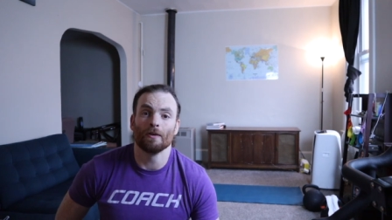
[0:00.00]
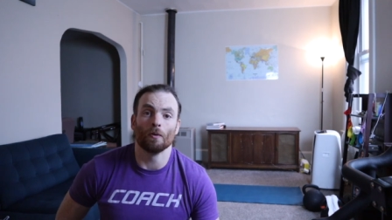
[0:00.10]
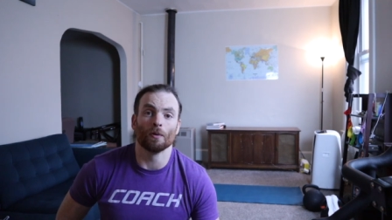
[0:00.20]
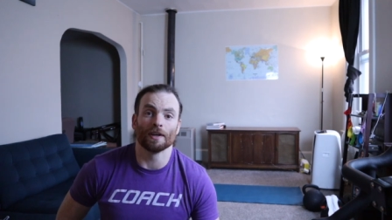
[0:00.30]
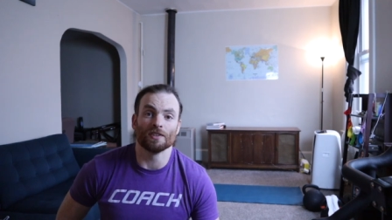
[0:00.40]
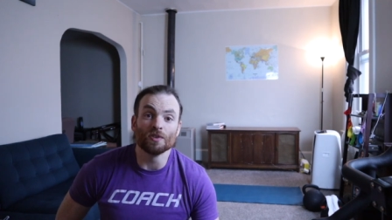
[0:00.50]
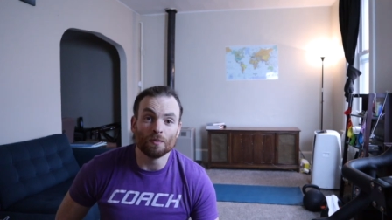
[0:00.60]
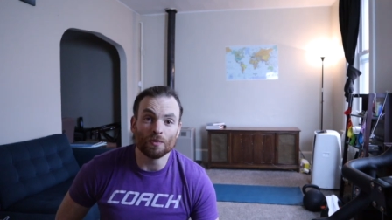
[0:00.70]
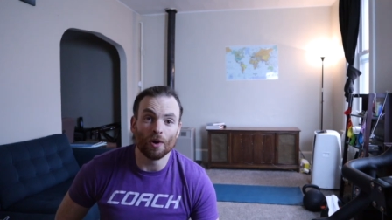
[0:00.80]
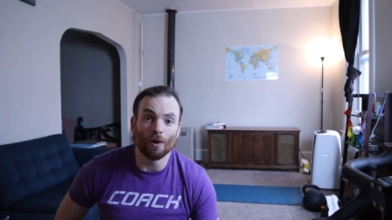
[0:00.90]
or a
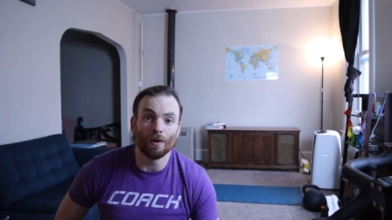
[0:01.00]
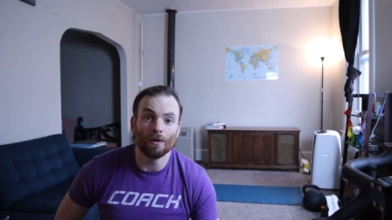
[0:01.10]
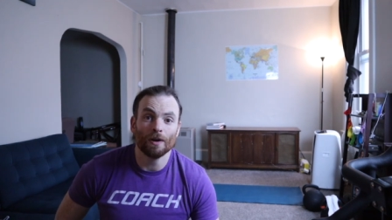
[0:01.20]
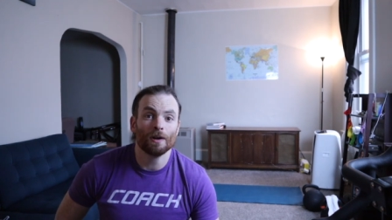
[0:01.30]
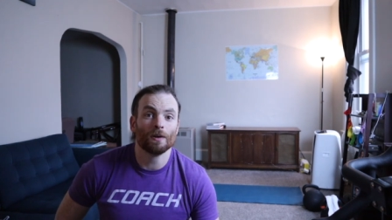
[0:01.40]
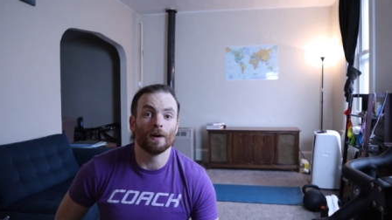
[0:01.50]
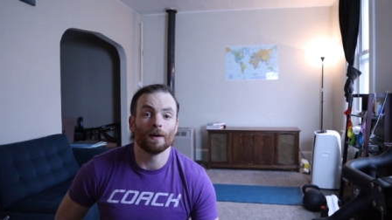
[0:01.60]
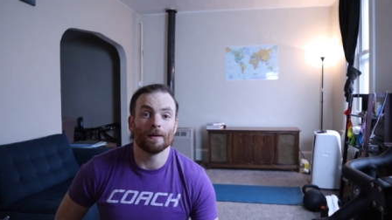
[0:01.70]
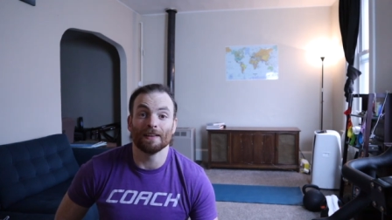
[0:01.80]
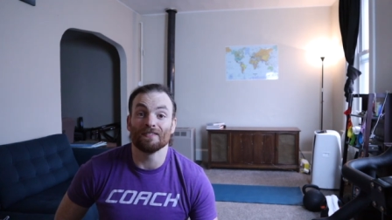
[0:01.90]
Zoom call
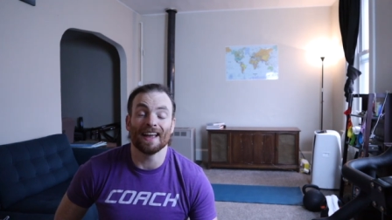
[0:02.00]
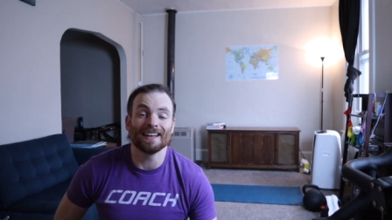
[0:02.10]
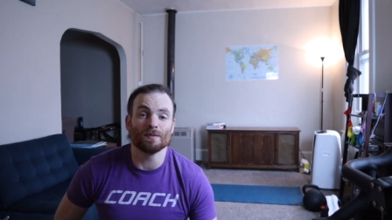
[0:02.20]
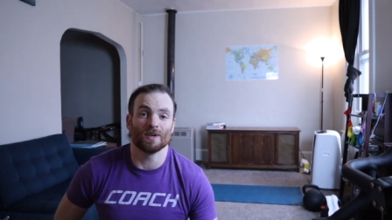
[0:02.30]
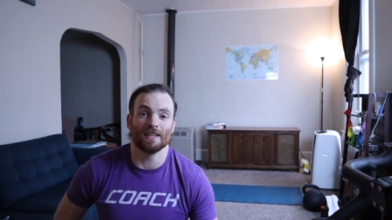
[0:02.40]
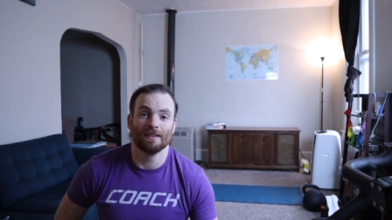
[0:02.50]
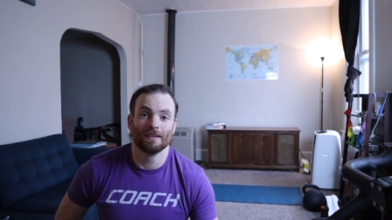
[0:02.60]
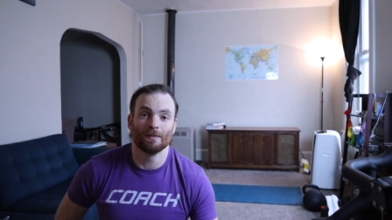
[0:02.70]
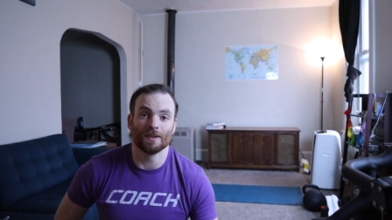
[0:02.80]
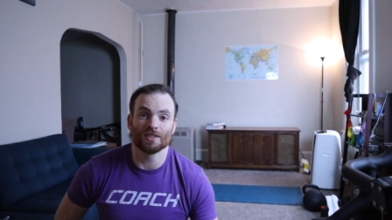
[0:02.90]
uh, if anybody
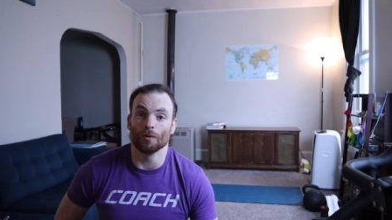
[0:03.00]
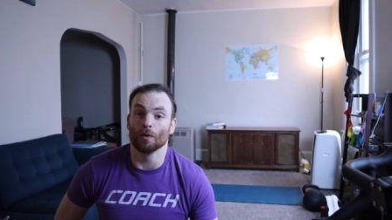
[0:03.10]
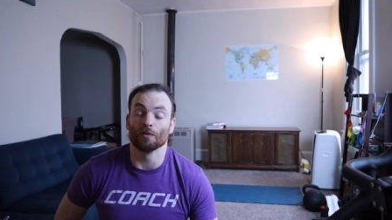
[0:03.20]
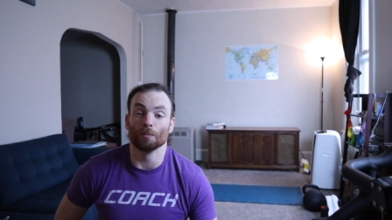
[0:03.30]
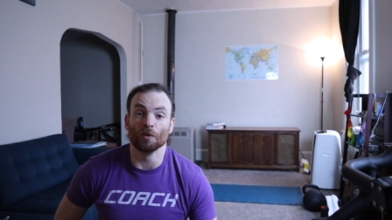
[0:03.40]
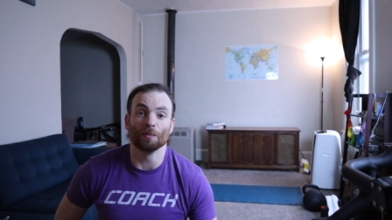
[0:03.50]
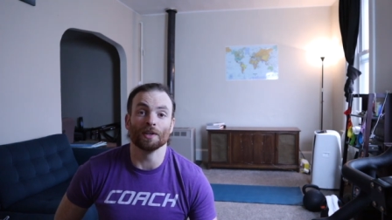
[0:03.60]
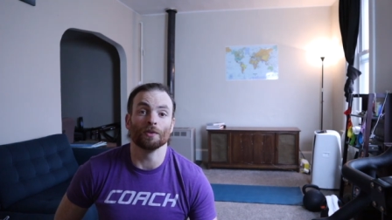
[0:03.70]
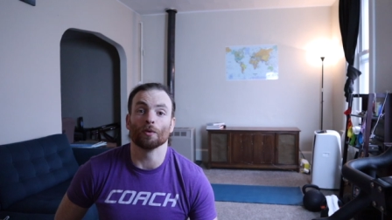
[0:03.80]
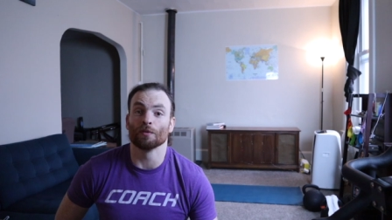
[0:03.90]
wants to go over
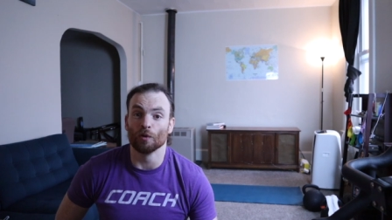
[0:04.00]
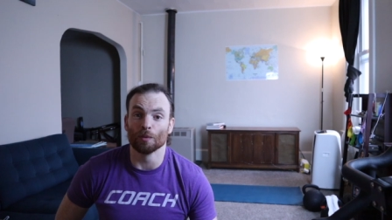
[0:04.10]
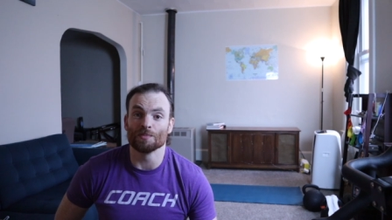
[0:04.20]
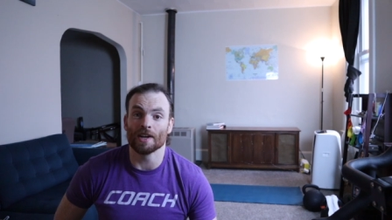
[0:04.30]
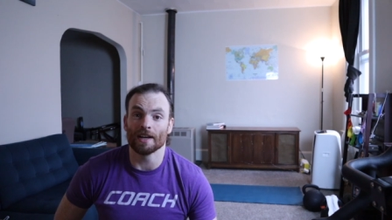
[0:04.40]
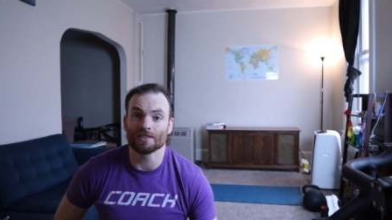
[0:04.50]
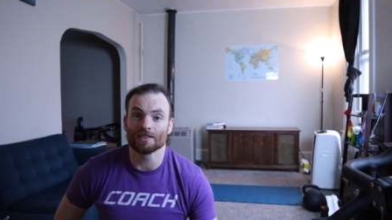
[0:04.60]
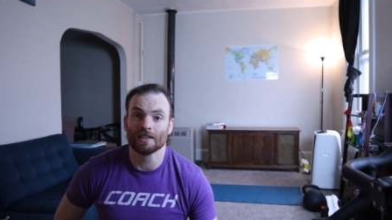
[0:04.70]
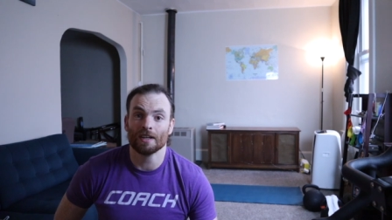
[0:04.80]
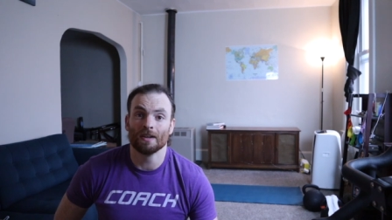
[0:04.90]
movement or form
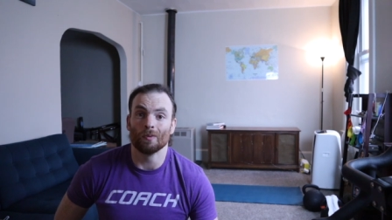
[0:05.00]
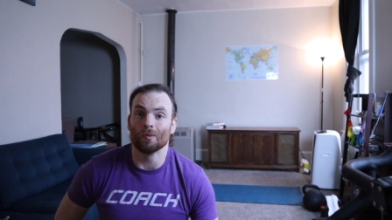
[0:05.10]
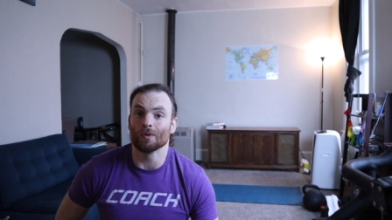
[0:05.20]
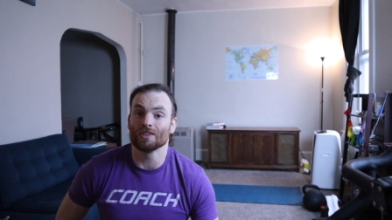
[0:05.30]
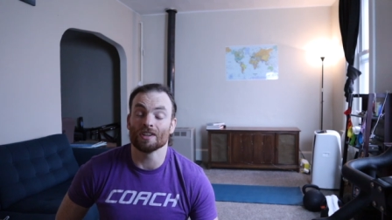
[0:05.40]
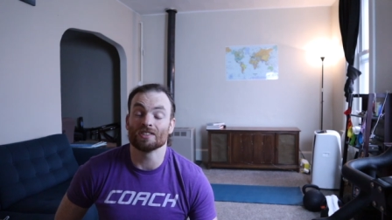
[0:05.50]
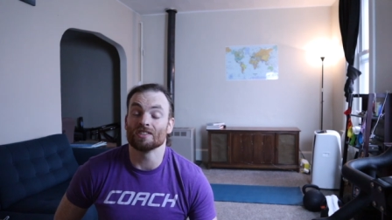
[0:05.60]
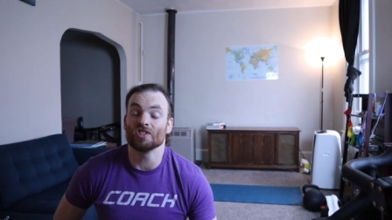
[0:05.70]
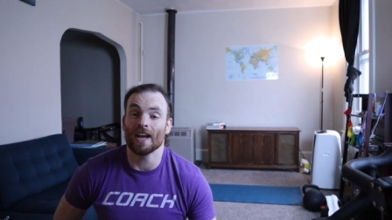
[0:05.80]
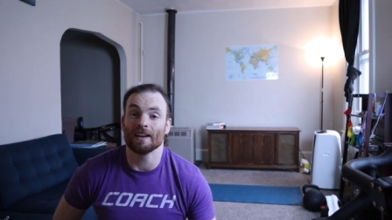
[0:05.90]
checks or just
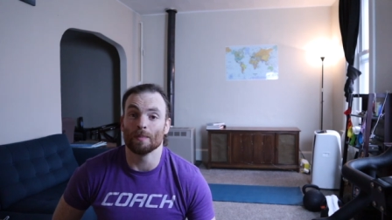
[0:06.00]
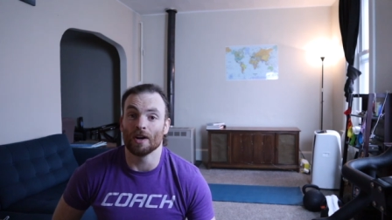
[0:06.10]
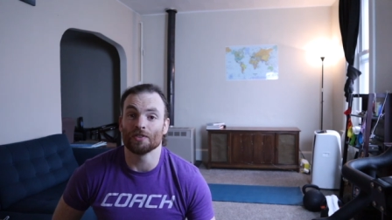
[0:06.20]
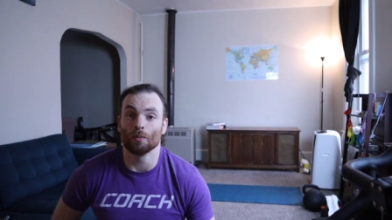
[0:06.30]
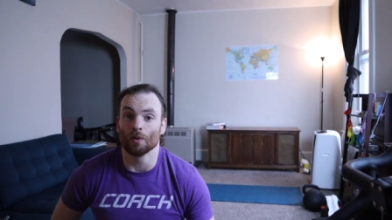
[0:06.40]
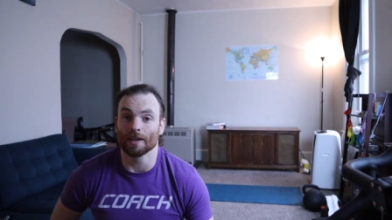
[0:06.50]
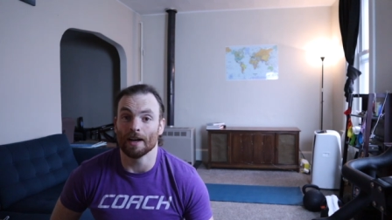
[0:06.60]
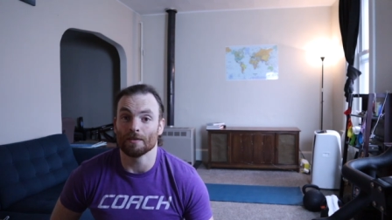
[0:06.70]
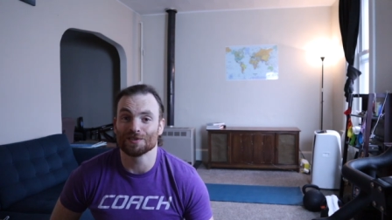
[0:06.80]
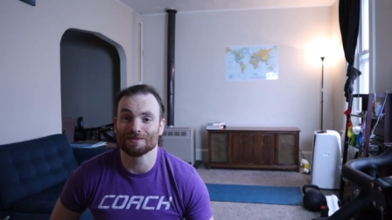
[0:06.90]
to chat about the
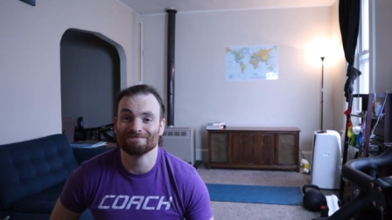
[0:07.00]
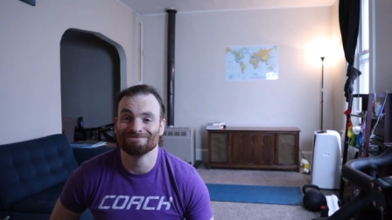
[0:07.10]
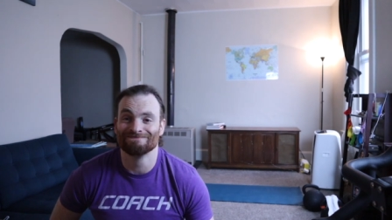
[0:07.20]
workouts.